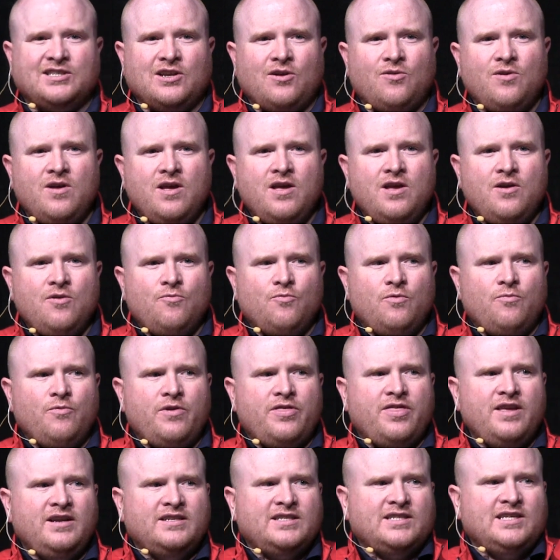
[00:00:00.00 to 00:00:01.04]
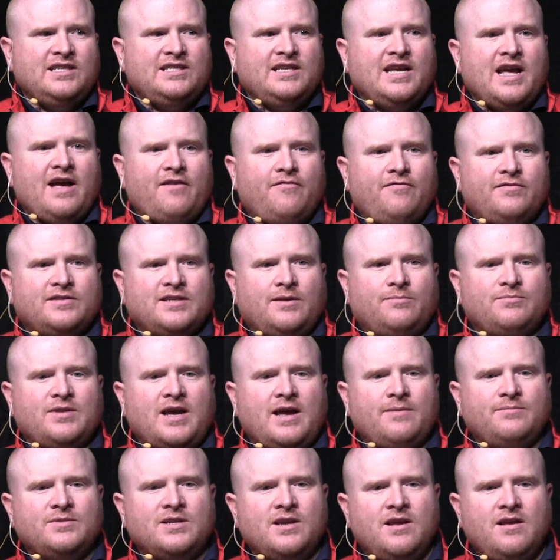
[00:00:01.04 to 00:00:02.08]
So when we think CTF,
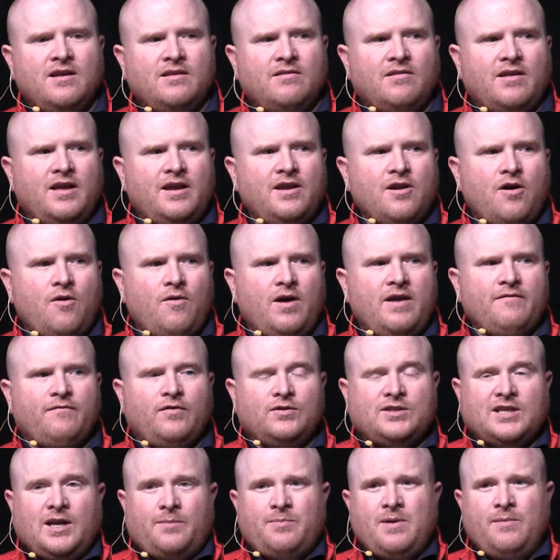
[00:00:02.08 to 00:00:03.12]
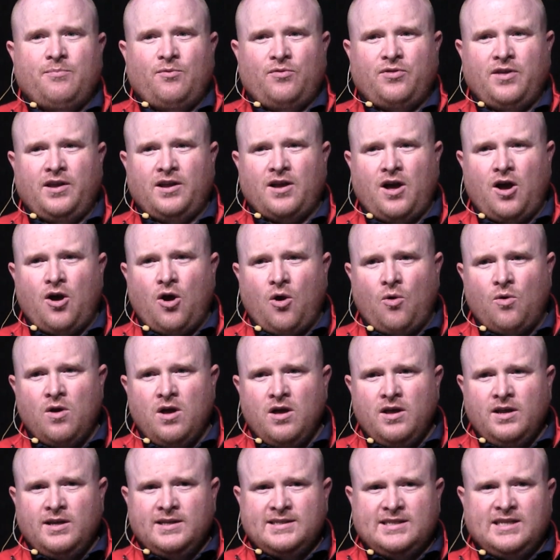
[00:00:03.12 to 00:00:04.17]
sometimes, InfoSec people think, oh,
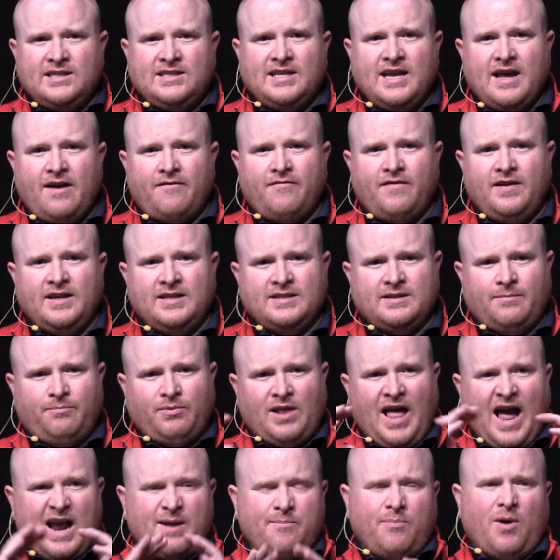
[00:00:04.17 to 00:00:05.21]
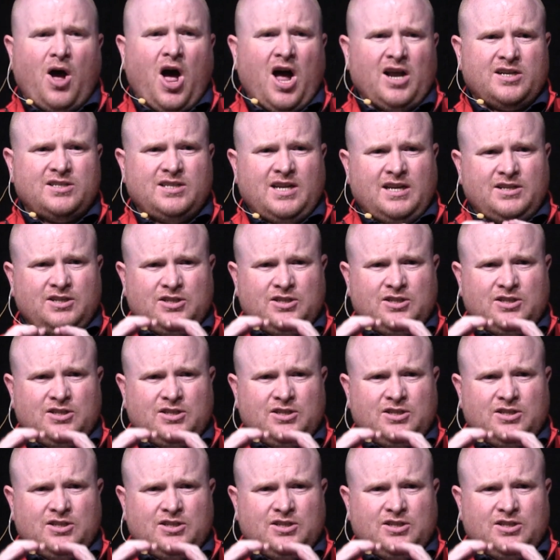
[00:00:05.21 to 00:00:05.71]
CTF is a black box.